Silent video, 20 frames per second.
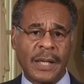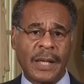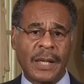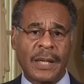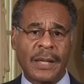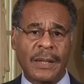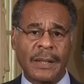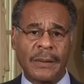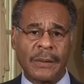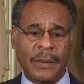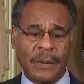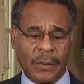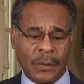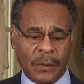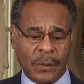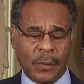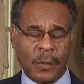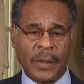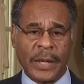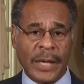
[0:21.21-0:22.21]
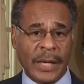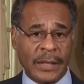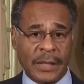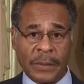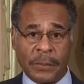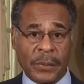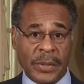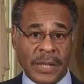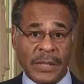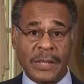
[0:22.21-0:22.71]
At
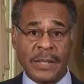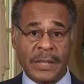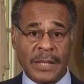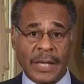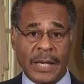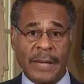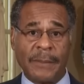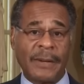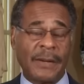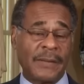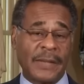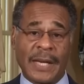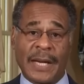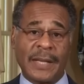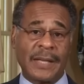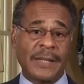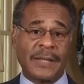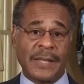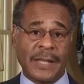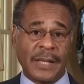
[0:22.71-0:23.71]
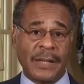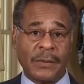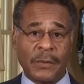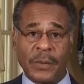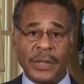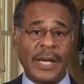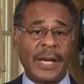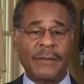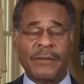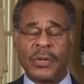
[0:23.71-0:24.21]
the present time, I've got to say
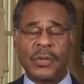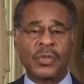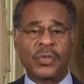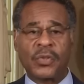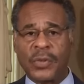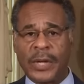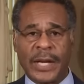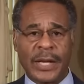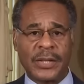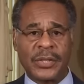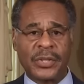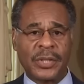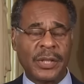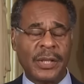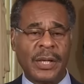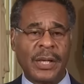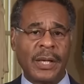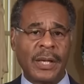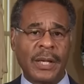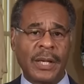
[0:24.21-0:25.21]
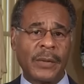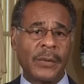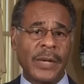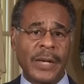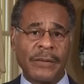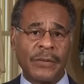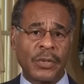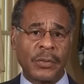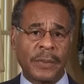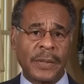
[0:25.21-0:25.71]
we have no strategy and we
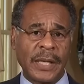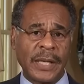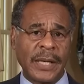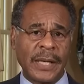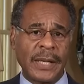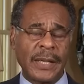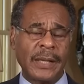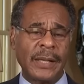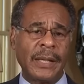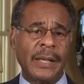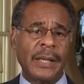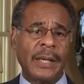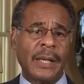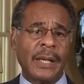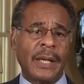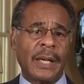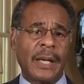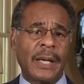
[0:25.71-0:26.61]
have no plan.